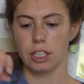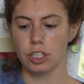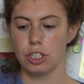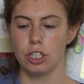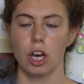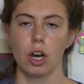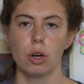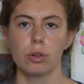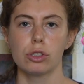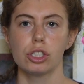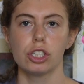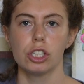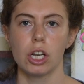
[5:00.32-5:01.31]
the dough
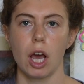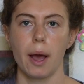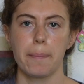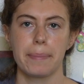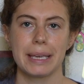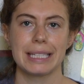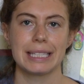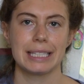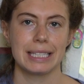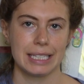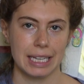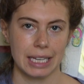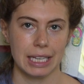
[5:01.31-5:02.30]
should not be
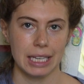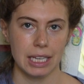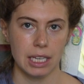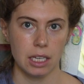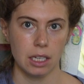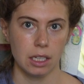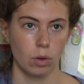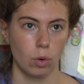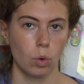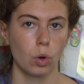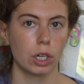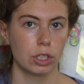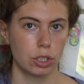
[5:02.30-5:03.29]
sticky
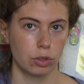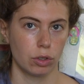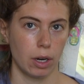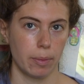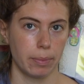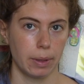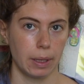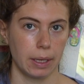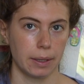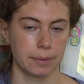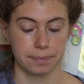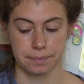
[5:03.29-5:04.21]
or too crumbly.